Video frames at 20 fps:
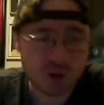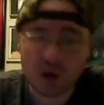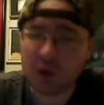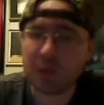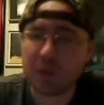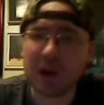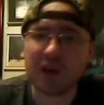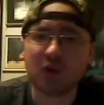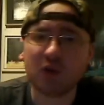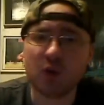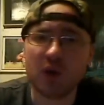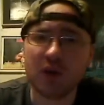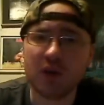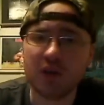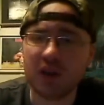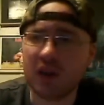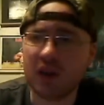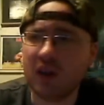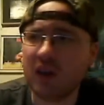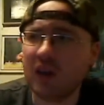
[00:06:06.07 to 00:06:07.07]
and Robert Pastorelli
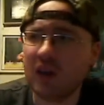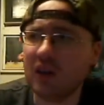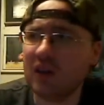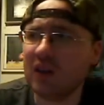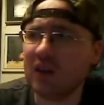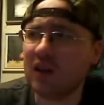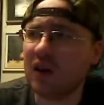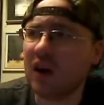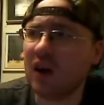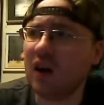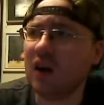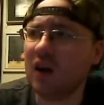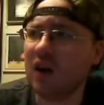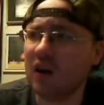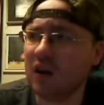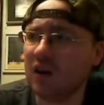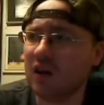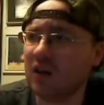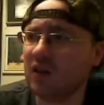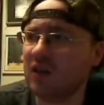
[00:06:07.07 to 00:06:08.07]
was like,
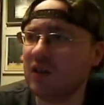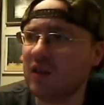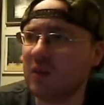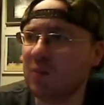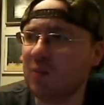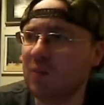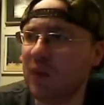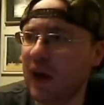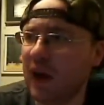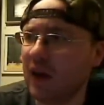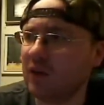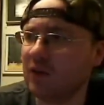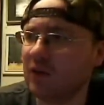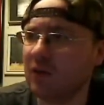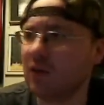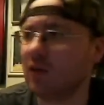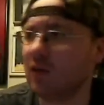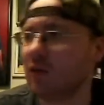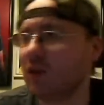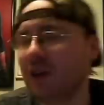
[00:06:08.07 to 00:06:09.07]
ah, the
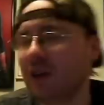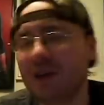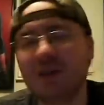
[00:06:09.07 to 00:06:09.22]
bastards,